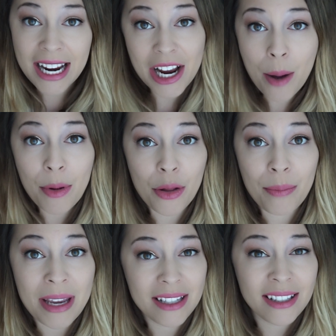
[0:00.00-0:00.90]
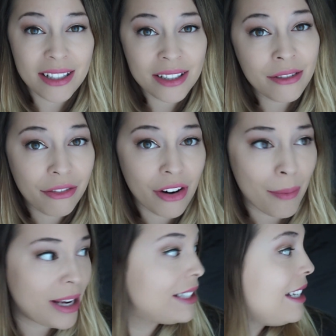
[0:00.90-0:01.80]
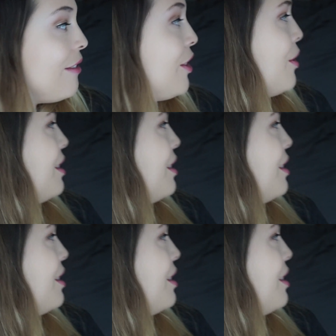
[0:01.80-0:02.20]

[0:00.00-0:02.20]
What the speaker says: take a couple pieces from it, even though